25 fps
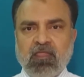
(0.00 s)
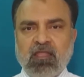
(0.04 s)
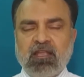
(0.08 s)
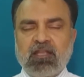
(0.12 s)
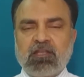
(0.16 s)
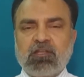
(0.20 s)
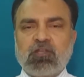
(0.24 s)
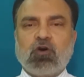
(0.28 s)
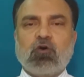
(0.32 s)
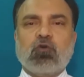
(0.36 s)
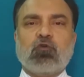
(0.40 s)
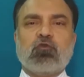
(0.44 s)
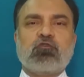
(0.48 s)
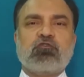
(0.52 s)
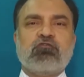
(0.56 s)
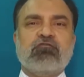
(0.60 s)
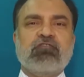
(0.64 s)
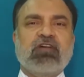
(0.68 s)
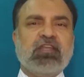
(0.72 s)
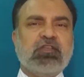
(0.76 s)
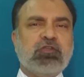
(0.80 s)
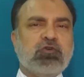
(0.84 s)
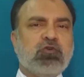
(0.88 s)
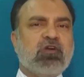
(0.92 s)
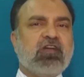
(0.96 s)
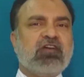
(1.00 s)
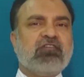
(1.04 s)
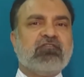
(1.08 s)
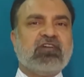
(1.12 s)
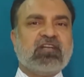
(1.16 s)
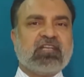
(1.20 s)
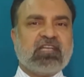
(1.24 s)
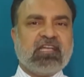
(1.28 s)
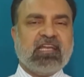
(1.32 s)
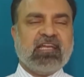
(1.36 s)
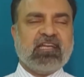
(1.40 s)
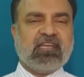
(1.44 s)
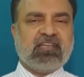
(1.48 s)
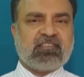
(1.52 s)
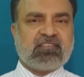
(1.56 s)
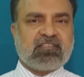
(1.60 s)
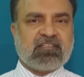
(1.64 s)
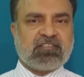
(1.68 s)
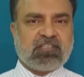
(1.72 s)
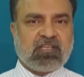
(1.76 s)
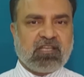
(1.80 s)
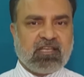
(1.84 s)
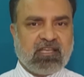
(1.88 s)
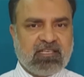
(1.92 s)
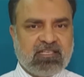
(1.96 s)
Now, when you have attained such
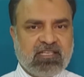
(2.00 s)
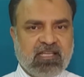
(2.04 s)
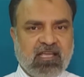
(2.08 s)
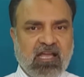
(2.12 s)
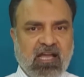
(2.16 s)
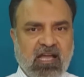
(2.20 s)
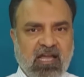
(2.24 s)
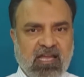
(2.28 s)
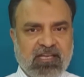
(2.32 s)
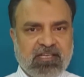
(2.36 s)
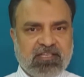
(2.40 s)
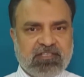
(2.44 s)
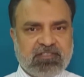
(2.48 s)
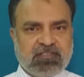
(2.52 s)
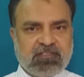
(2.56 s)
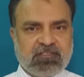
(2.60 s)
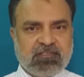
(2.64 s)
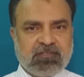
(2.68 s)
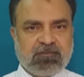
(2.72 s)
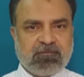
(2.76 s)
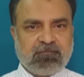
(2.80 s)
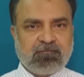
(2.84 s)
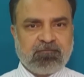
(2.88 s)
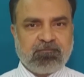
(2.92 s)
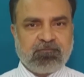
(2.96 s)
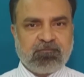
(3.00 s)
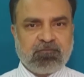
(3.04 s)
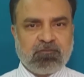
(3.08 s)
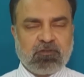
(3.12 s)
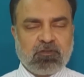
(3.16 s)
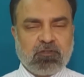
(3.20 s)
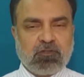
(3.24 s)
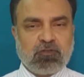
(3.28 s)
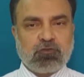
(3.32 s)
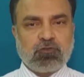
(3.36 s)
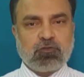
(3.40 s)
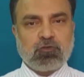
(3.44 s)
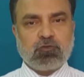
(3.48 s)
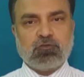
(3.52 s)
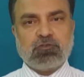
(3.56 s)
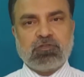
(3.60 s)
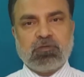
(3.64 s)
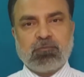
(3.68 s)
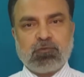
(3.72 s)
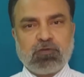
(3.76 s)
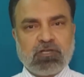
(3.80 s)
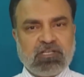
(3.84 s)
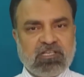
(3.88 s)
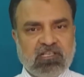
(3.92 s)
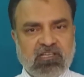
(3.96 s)
a giddy heights through the
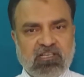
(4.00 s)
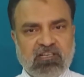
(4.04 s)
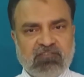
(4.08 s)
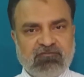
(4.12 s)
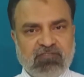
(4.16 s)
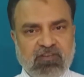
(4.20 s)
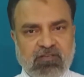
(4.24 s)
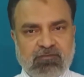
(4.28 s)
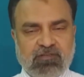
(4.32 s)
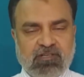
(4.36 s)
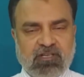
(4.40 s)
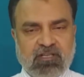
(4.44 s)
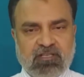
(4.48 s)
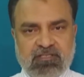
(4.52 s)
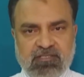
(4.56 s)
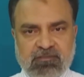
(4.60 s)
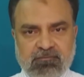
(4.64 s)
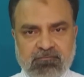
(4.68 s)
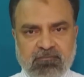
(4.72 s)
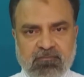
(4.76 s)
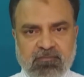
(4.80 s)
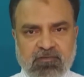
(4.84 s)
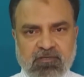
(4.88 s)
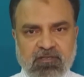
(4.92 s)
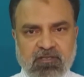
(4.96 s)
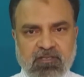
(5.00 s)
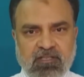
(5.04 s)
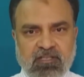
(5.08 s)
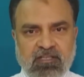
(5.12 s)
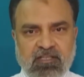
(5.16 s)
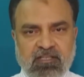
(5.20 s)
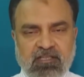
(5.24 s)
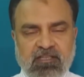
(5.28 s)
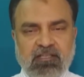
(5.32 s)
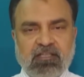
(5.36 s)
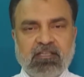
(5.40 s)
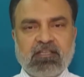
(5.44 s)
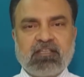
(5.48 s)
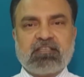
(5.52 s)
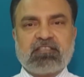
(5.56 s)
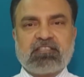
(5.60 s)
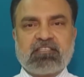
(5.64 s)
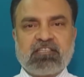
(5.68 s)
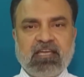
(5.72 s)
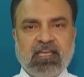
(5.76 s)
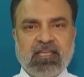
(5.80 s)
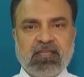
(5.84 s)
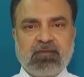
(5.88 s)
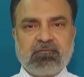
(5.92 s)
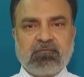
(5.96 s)
political favoritism, there is
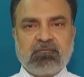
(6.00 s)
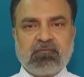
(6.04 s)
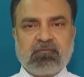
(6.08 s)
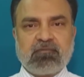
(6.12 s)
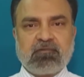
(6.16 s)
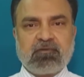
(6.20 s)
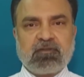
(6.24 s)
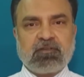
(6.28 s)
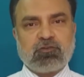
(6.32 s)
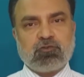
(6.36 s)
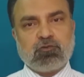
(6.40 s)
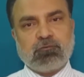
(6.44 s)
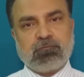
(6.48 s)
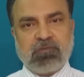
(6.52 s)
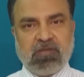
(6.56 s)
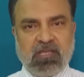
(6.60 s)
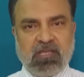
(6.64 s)
time to pay